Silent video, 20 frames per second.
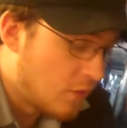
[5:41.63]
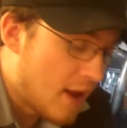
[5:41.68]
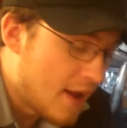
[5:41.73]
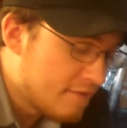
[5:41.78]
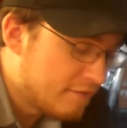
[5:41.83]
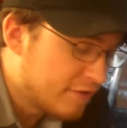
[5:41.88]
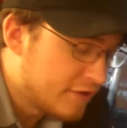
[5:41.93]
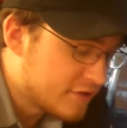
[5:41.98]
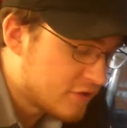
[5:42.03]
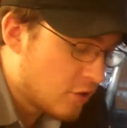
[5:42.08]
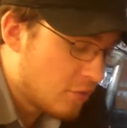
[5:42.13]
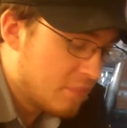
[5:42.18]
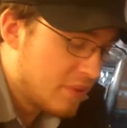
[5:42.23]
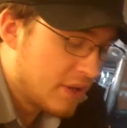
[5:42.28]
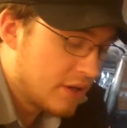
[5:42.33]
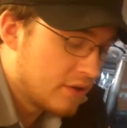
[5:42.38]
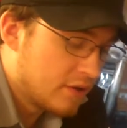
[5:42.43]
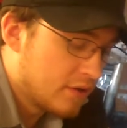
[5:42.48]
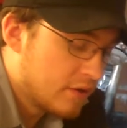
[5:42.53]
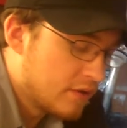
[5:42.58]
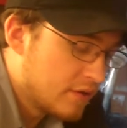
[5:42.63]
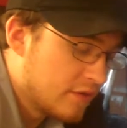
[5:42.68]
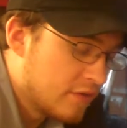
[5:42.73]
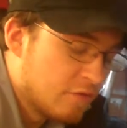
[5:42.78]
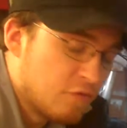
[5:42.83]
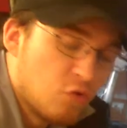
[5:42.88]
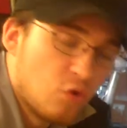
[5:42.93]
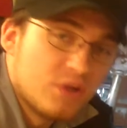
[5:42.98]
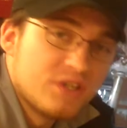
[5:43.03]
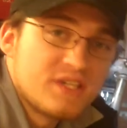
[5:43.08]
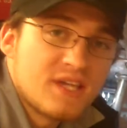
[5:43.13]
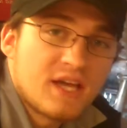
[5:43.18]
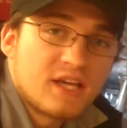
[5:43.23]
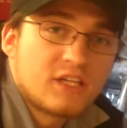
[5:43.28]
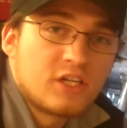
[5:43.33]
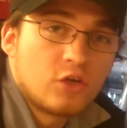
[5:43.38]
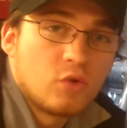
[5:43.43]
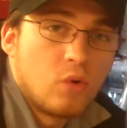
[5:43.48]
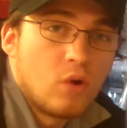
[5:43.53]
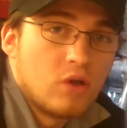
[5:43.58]
The graphics are better, the voice
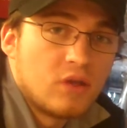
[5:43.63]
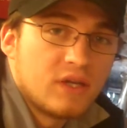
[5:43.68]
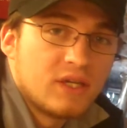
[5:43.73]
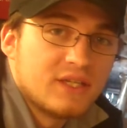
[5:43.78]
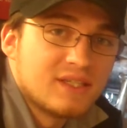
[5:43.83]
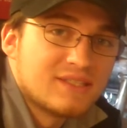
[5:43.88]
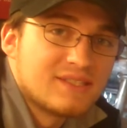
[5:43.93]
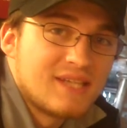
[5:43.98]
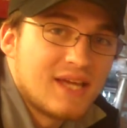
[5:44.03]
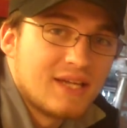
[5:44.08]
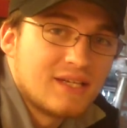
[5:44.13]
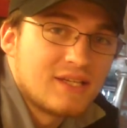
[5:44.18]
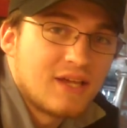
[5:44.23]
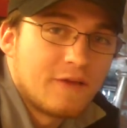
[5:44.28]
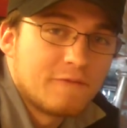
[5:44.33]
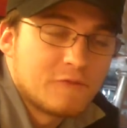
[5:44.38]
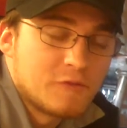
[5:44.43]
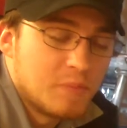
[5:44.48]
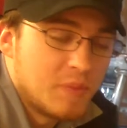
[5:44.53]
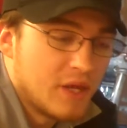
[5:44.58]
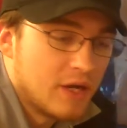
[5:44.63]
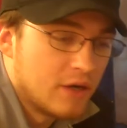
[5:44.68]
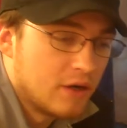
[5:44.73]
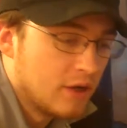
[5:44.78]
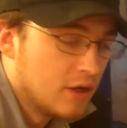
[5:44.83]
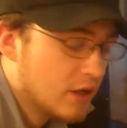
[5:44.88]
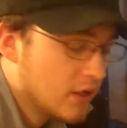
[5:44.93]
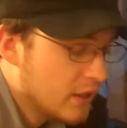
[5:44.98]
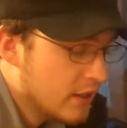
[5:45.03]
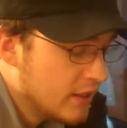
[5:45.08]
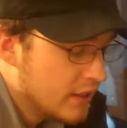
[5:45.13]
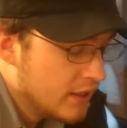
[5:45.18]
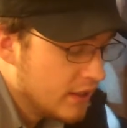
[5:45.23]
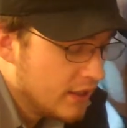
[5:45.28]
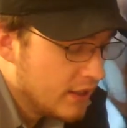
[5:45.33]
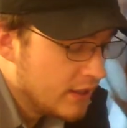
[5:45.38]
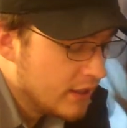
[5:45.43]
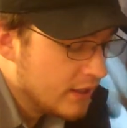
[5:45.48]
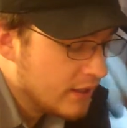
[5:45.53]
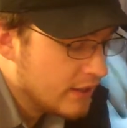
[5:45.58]
acting quality is ten times better,
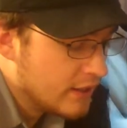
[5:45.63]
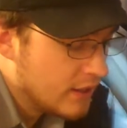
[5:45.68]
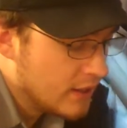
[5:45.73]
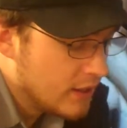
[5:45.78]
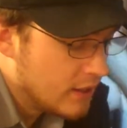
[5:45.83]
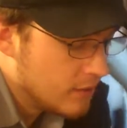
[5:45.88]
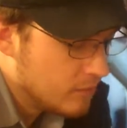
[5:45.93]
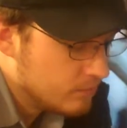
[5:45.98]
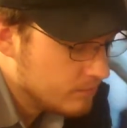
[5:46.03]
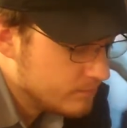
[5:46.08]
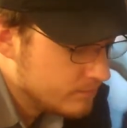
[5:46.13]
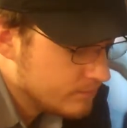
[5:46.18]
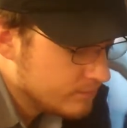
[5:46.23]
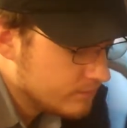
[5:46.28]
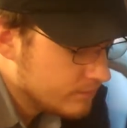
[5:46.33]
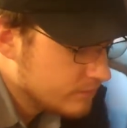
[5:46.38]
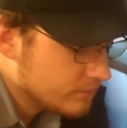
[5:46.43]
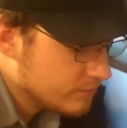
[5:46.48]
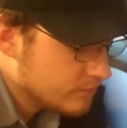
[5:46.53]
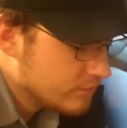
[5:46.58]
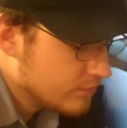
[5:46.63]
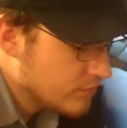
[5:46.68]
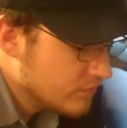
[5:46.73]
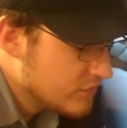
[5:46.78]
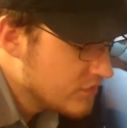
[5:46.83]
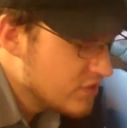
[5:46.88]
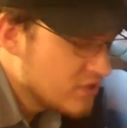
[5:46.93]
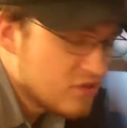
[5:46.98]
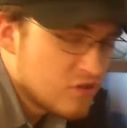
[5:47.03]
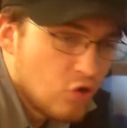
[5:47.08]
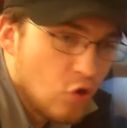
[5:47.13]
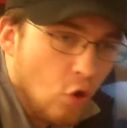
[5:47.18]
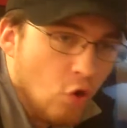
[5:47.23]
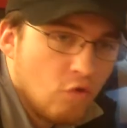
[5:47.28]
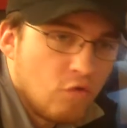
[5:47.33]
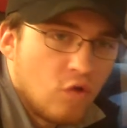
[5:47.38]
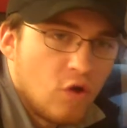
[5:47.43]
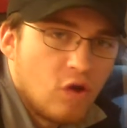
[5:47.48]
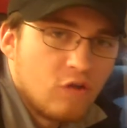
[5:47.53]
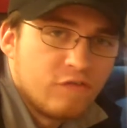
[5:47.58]
and um, just the
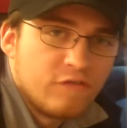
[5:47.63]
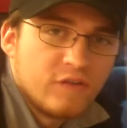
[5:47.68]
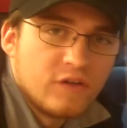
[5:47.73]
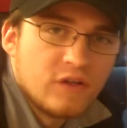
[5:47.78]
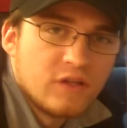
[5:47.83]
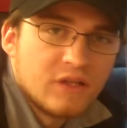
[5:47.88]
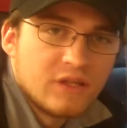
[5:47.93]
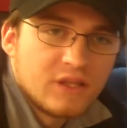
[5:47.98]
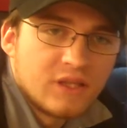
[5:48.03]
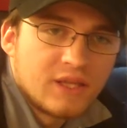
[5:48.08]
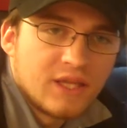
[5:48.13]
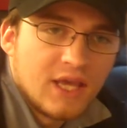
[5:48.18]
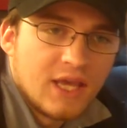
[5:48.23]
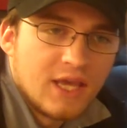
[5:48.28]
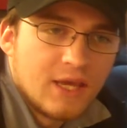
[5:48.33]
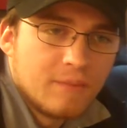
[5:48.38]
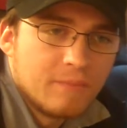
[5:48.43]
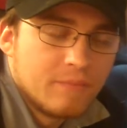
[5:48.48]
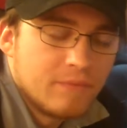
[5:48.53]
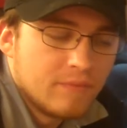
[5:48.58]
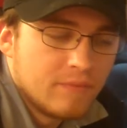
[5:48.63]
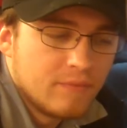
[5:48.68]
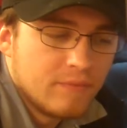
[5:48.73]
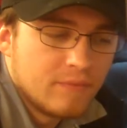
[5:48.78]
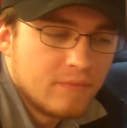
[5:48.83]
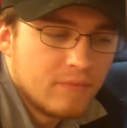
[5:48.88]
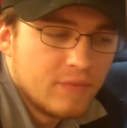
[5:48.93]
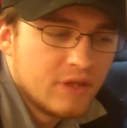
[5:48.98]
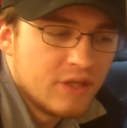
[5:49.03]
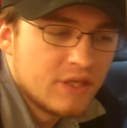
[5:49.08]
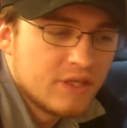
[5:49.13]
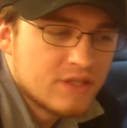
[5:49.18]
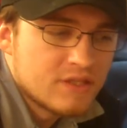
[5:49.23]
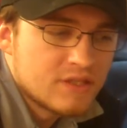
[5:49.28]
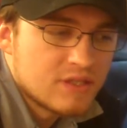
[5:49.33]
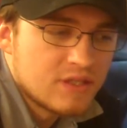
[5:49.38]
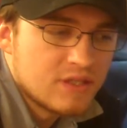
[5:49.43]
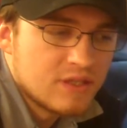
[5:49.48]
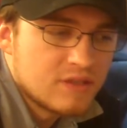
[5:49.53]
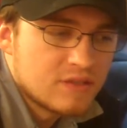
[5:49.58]
overall feel of the game
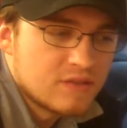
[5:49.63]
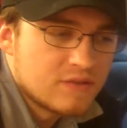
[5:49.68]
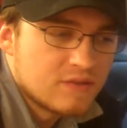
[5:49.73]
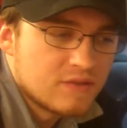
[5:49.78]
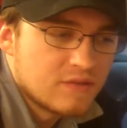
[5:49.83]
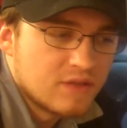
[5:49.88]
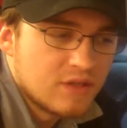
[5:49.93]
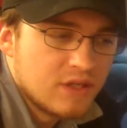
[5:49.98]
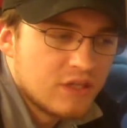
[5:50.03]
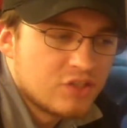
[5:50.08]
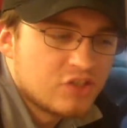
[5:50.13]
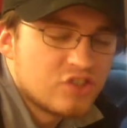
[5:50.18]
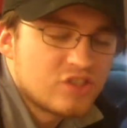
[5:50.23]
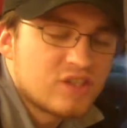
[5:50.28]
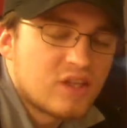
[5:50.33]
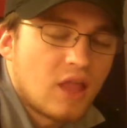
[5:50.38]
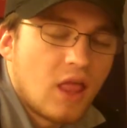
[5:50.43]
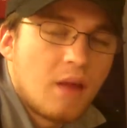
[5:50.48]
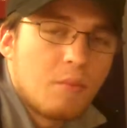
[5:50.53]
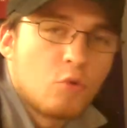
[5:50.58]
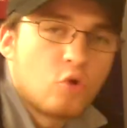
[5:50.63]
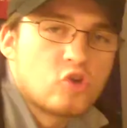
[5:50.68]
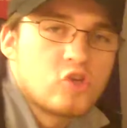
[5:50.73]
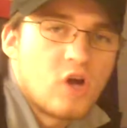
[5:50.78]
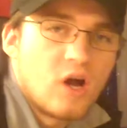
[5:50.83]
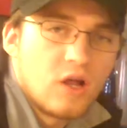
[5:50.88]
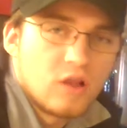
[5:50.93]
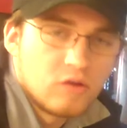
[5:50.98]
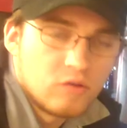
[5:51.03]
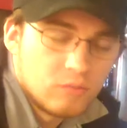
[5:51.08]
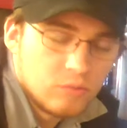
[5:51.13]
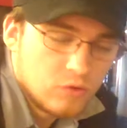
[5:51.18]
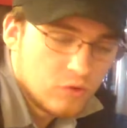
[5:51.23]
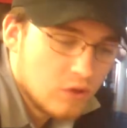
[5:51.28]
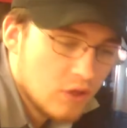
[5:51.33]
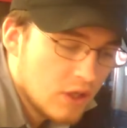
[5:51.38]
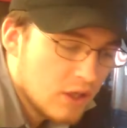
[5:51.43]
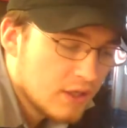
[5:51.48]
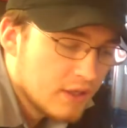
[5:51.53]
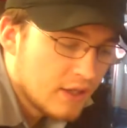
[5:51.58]
is, is it's just a lot more
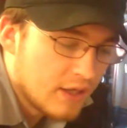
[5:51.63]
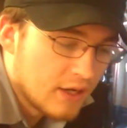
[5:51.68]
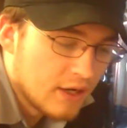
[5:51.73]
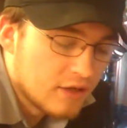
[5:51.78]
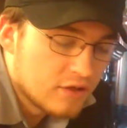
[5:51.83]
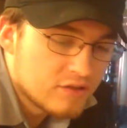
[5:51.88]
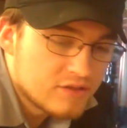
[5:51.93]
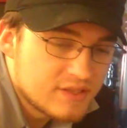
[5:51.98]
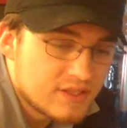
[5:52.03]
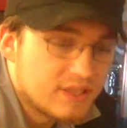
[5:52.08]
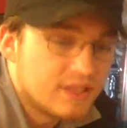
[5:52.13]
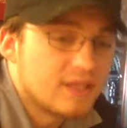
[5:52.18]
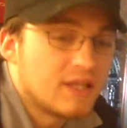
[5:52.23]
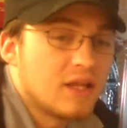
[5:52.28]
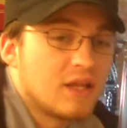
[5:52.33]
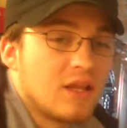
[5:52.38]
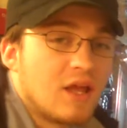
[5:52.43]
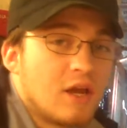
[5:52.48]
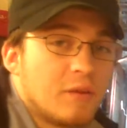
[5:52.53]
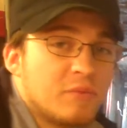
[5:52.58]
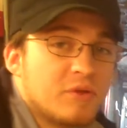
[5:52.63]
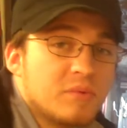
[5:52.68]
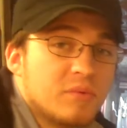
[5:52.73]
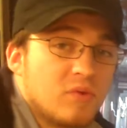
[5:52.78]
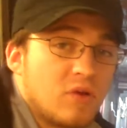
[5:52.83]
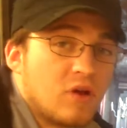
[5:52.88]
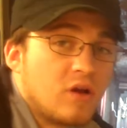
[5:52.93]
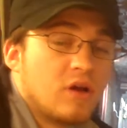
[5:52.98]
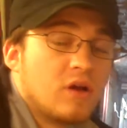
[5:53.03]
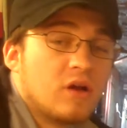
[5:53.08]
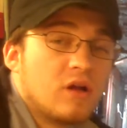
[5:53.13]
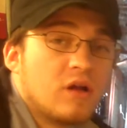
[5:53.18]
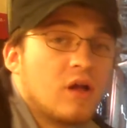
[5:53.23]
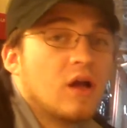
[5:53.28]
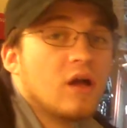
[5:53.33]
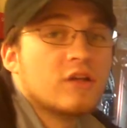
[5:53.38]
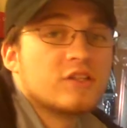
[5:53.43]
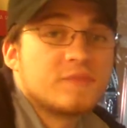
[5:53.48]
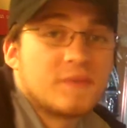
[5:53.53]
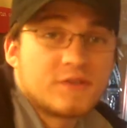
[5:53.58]
tolerable. And I understand that a lot of people aren't,
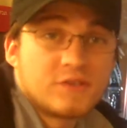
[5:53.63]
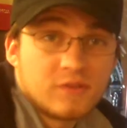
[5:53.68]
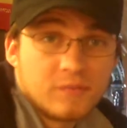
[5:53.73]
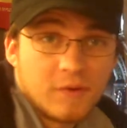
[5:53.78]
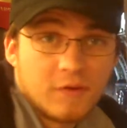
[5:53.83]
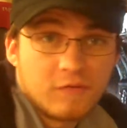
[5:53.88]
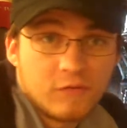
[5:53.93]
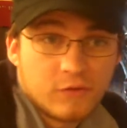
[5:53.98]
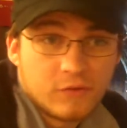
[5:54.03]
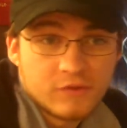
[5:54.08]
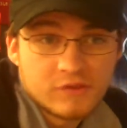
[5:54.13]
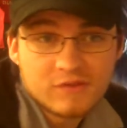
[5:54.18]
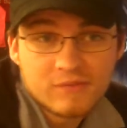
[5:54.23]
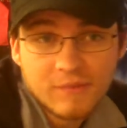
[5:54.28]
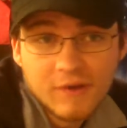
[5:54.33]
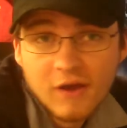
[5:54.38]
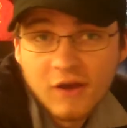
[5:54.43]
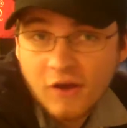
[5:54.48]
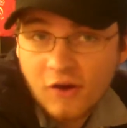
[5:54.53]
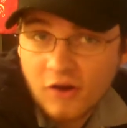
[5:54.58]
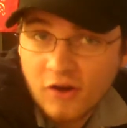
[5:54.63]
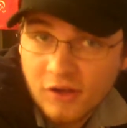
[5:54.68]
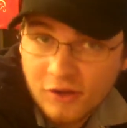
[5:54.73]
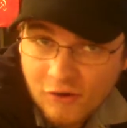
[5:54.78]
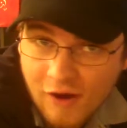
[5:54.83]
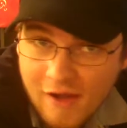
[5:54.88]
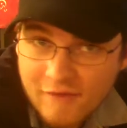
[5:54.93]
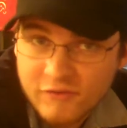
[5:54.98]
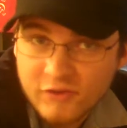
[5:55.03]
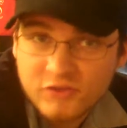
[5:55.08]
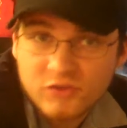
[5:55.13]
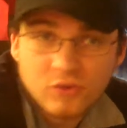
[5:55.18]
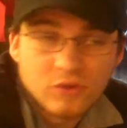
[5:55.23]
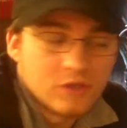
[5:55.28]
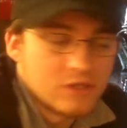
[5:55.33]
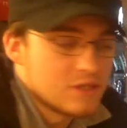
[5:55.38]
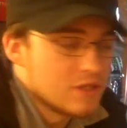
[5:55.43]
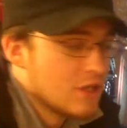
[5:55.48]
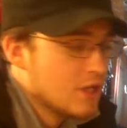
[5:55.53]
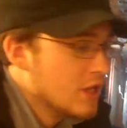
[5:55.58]
uh, especially my viewers, are not graphics
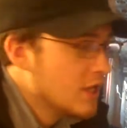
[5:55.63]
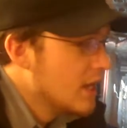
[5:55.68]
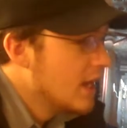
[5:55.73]
whores.